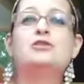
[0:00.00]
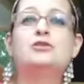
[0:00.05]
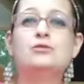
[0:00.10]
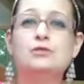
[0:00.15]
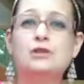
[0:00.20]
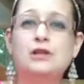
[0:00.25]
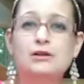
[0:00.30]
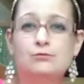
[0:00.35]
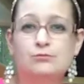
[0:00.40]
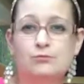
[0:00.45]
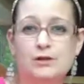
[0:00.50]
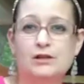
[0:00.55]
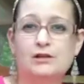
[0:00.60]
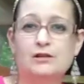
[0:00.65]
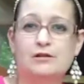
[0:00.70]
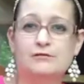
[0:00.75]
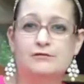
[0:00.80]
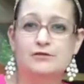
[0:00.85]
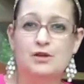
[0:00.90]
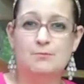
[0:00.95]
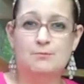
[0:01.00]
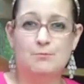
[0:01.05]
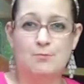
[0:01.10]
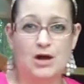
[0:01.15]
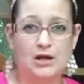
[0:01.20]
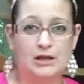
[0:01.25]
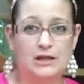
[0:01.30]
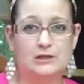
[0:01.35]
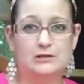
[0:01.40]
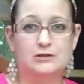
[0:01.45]
to get rid of the
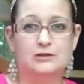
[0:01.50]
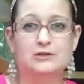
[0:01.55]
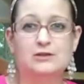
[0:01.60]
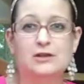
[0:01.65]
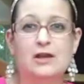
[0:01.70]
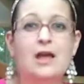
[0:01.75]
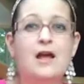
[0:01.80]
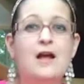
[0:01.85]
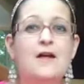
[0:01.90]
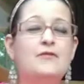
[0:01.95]
mites.